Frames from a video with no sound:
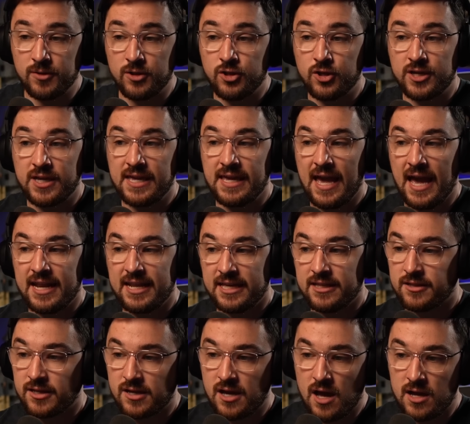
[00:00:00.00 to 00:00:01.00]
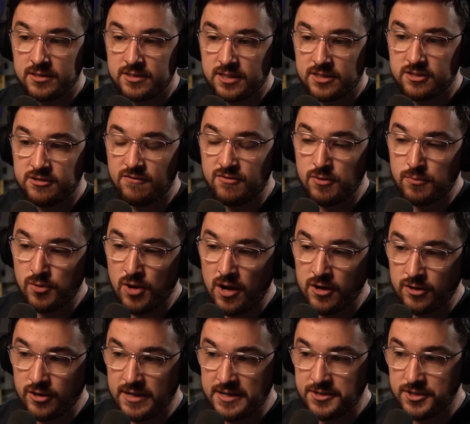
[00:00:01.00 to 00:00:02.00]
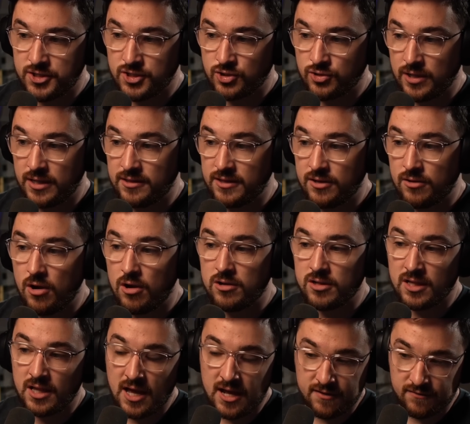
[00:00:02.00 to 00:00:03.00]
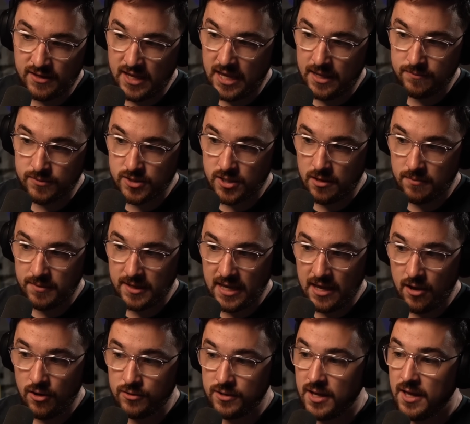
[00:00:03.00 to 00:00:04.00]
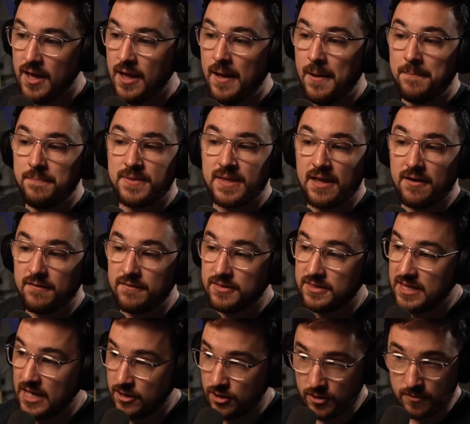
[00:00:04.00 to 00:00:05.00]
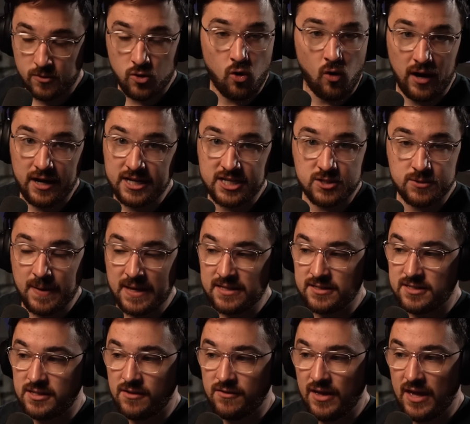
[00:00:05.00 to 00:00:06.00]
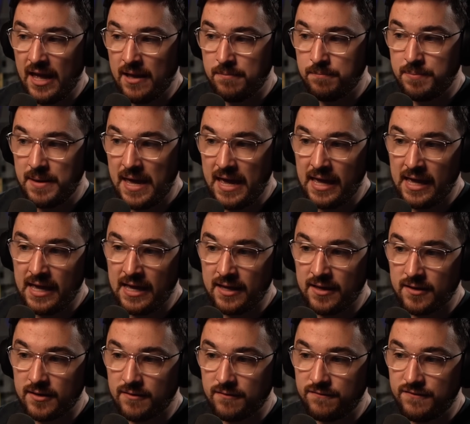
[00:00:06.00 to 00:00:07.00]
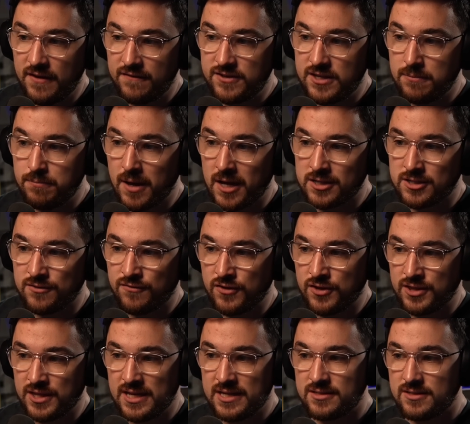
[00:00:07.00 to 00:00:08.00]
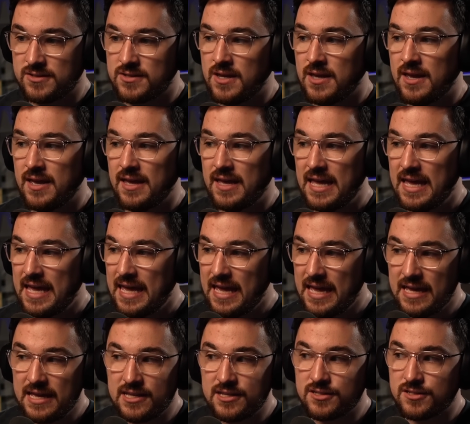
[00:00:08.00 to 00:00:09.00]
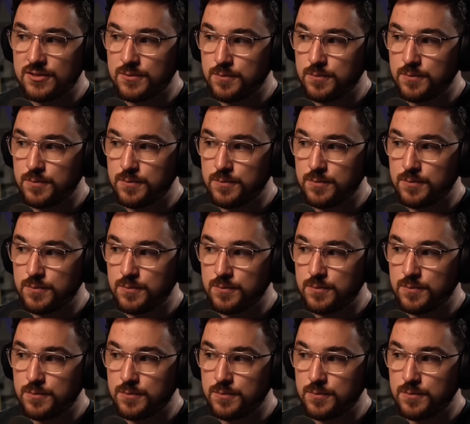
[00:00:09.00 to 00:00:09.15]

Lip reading: looking at it in the context of the broader industry, there are a lot of games coming out that are quite expensive, and paying $50 for this is